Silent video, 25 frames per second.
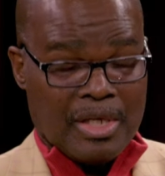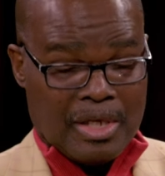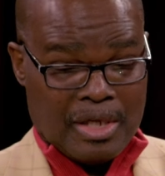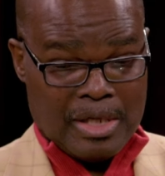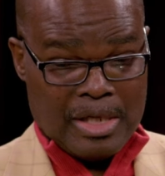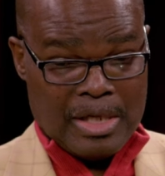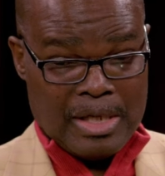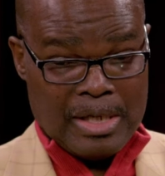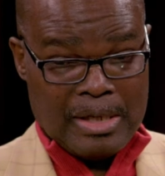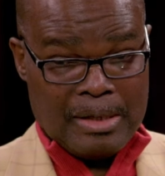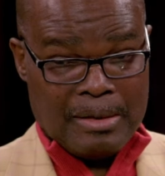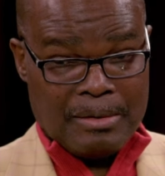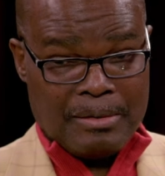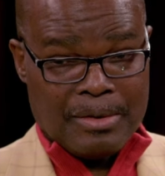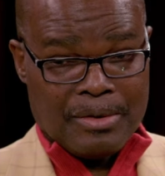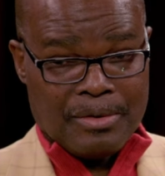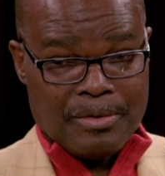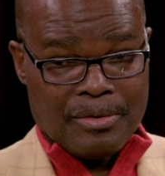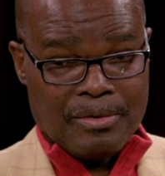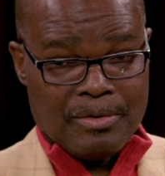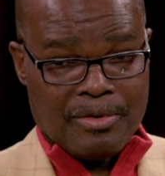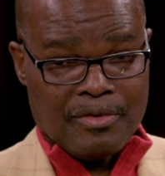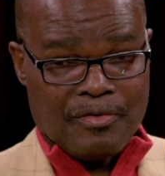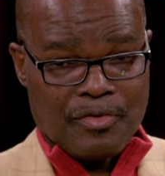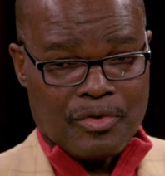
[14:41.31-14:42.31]
uh, you
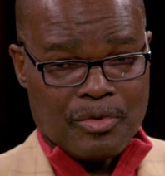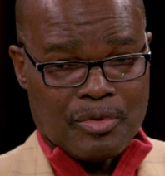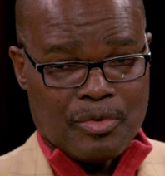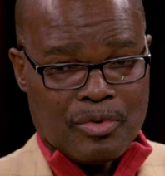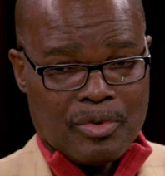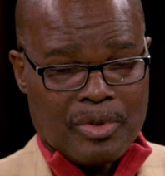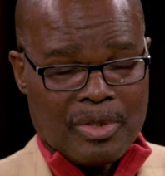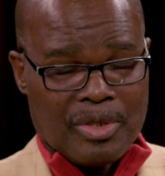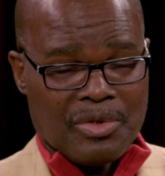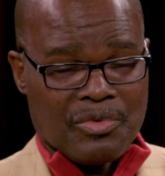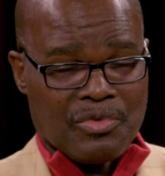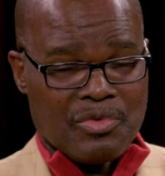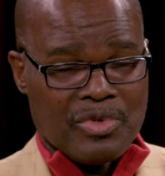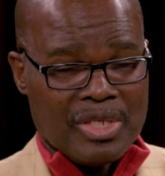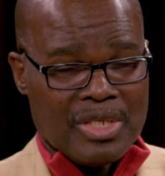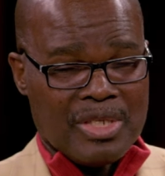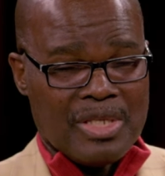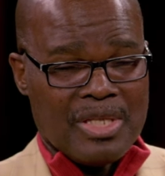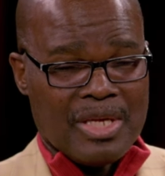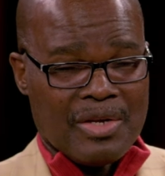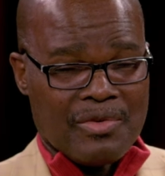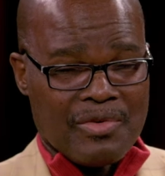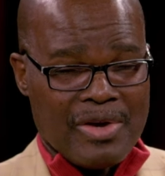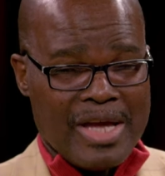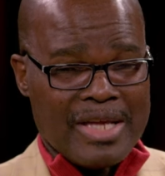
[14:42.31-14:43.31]
know, if you look, read
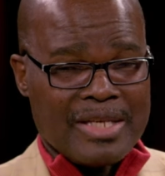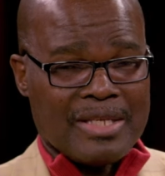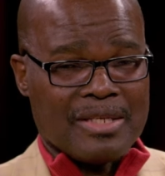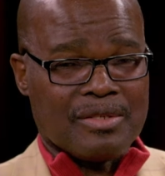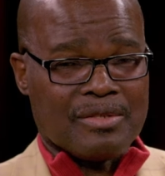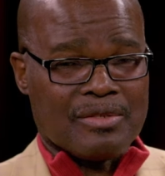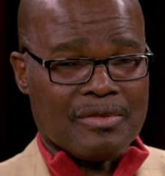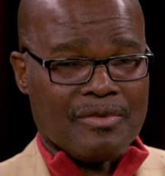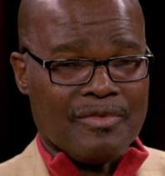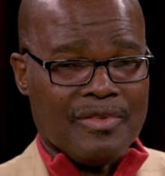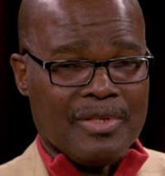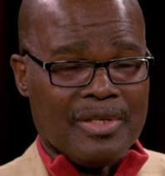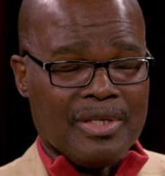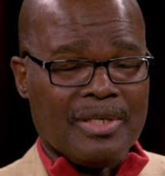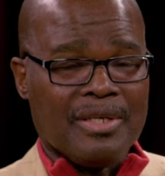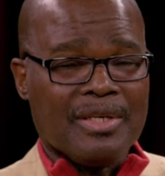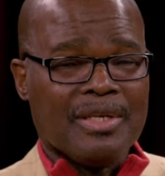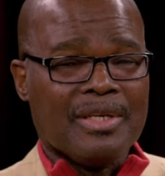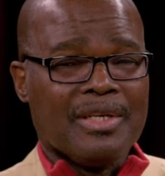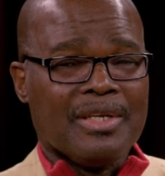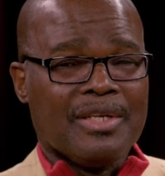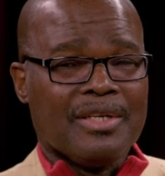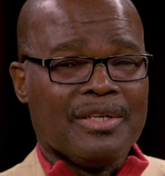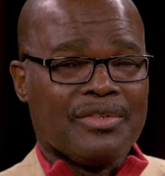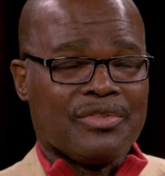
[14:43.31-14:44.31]
the writings of the
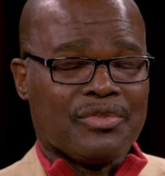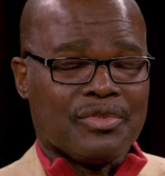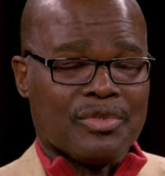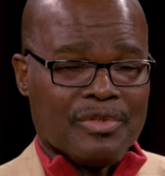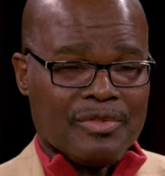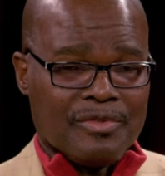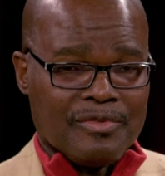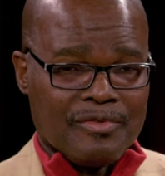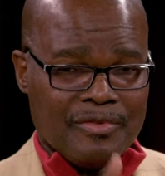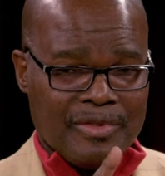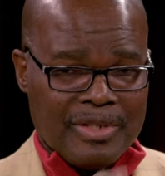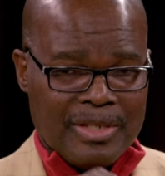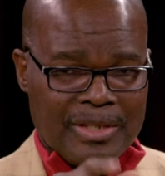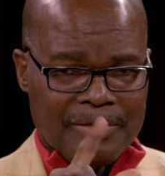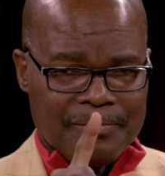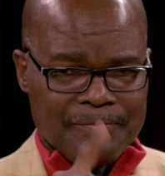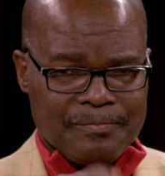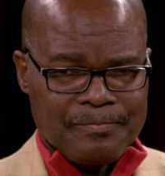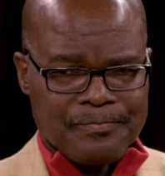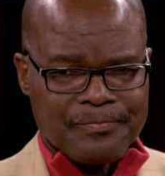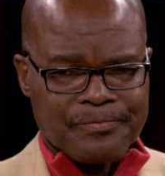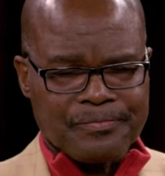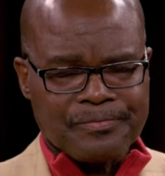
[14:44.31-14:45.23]
sort of um,